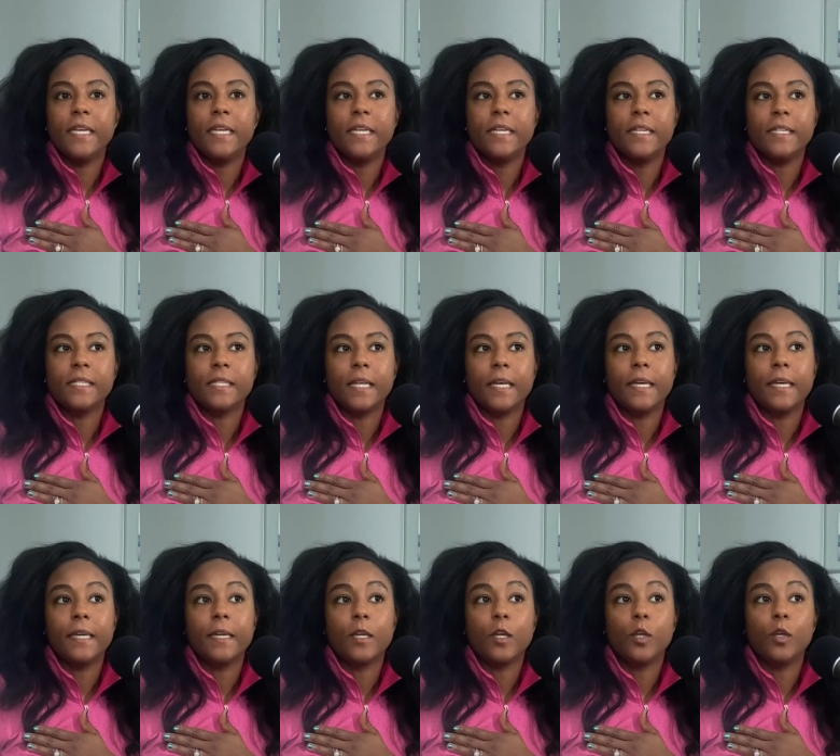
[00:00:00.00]
is
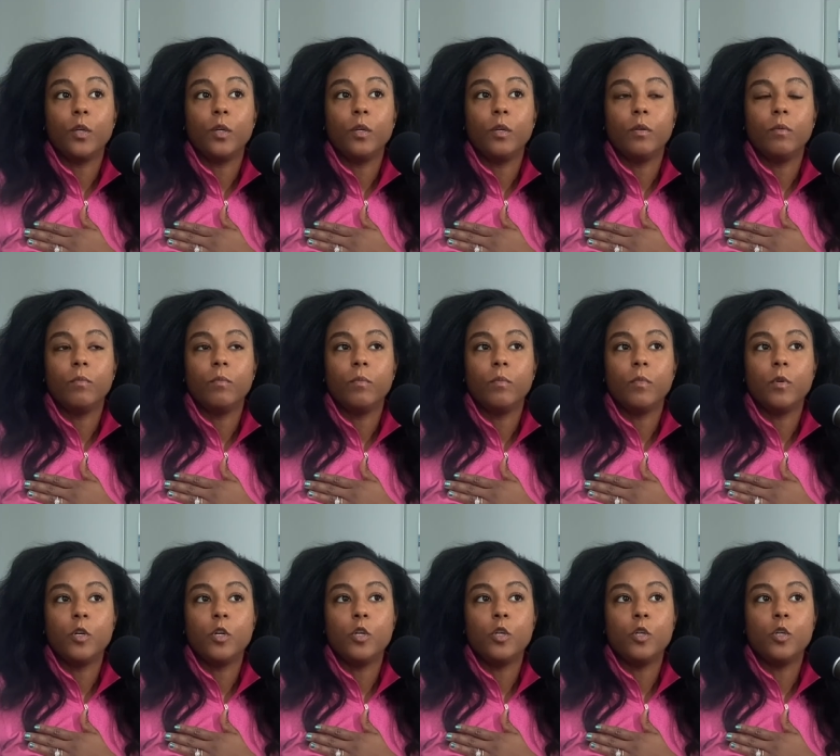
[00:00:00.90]
like
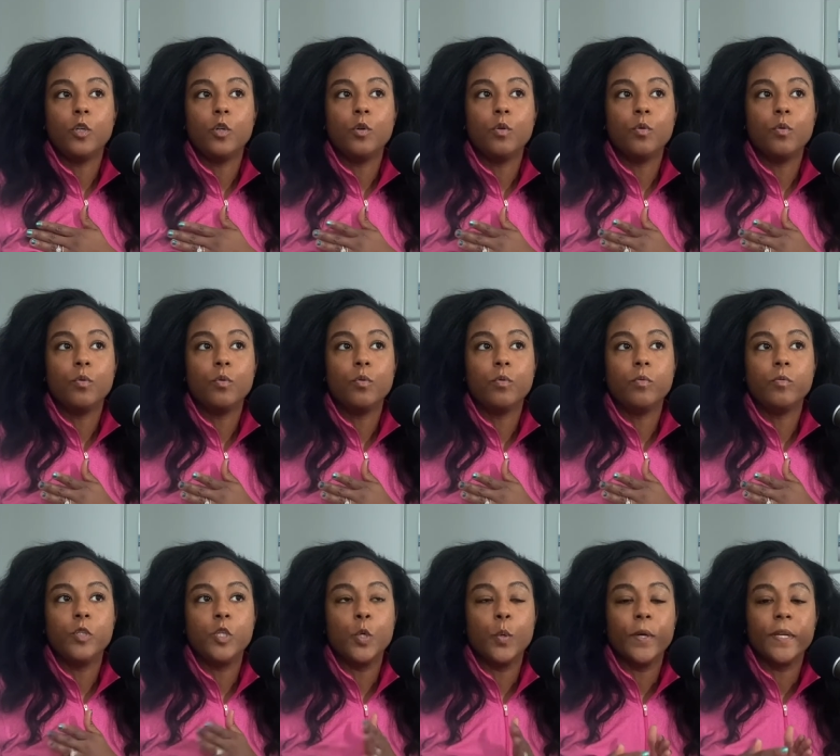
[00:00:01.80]
you
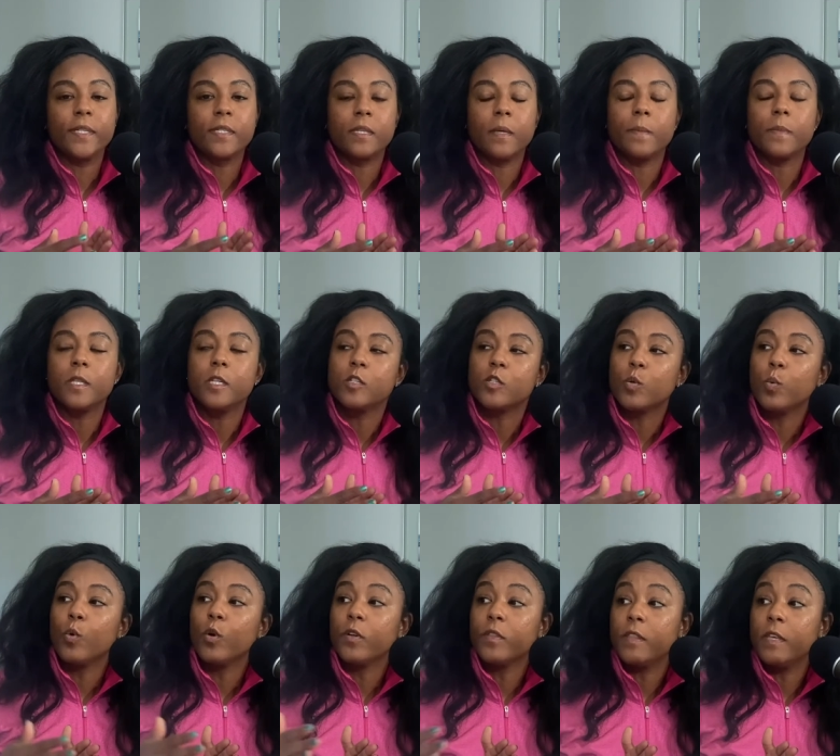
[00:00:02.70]
doing something
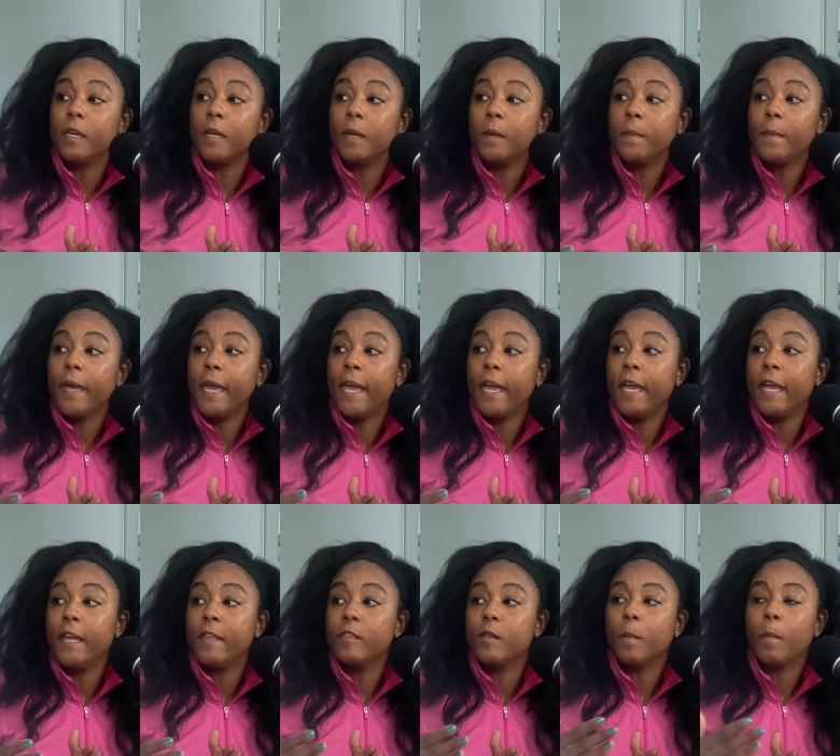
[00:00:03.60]
toward them
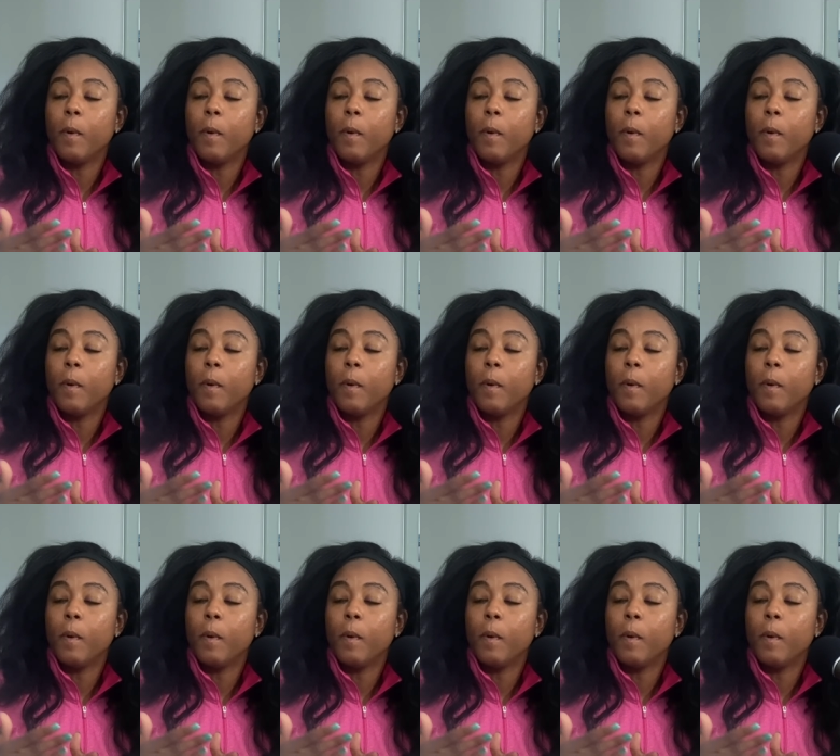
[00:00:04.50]
and right. the